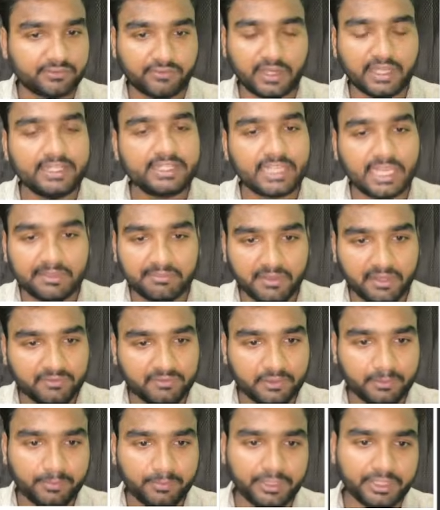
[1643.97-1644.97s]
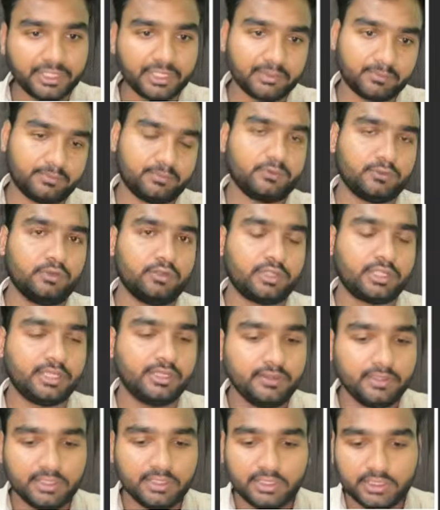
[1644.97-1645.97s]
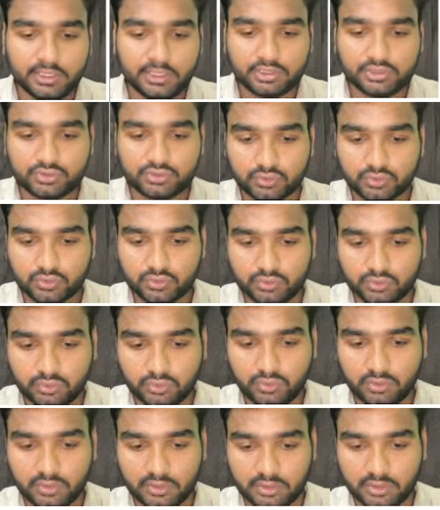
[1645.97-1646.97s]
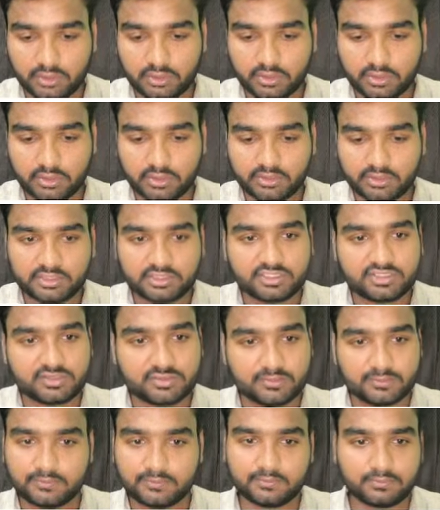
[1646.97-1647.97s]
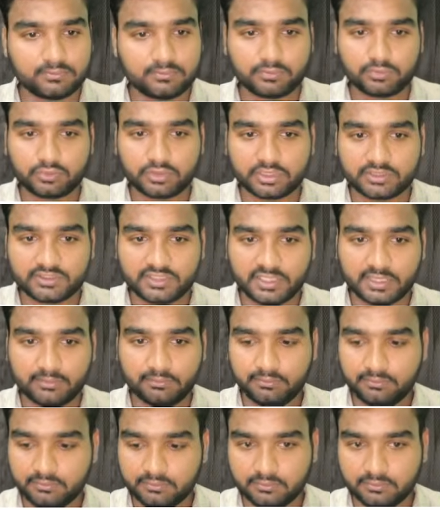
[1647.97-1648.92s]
file type hyphen pdf. Okay. So just do the same.